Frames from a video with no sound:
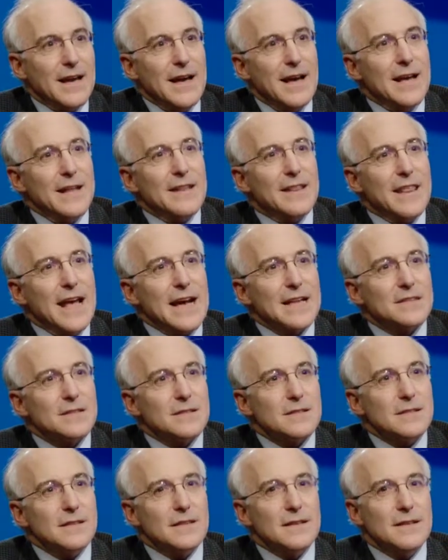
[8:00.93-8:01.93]
And
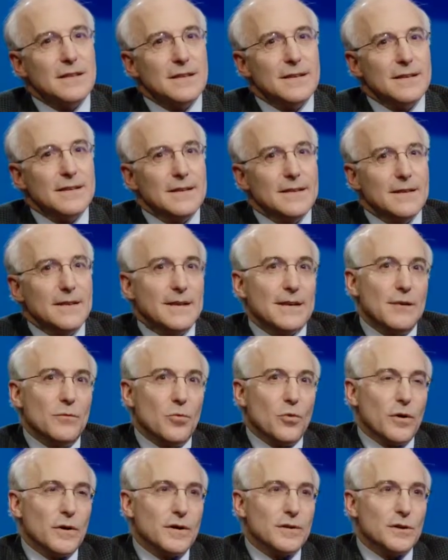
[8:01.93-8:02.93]
that's can
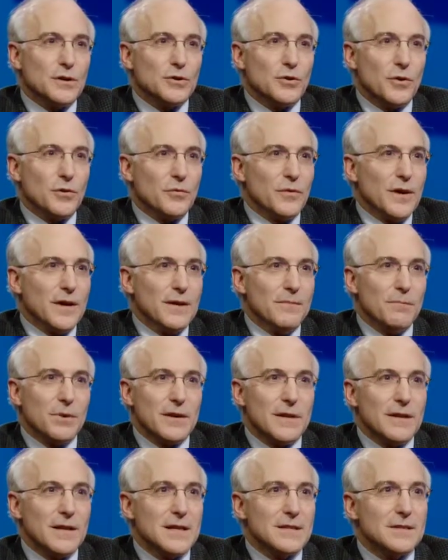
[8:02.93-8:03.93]
work in the short run, but
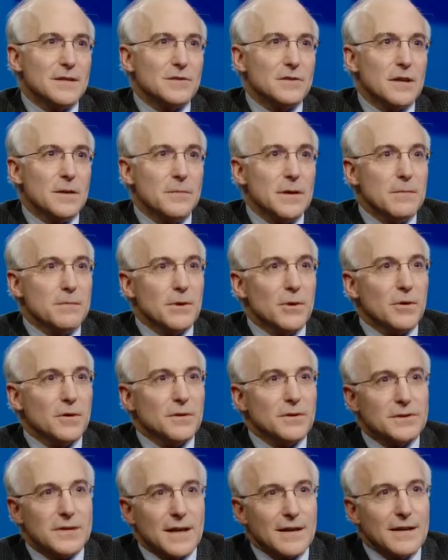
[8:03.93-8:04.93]
unless there's going to be a
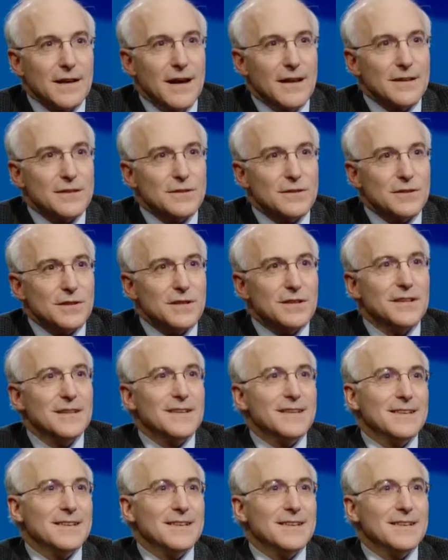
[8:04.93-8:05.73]
miracle technology,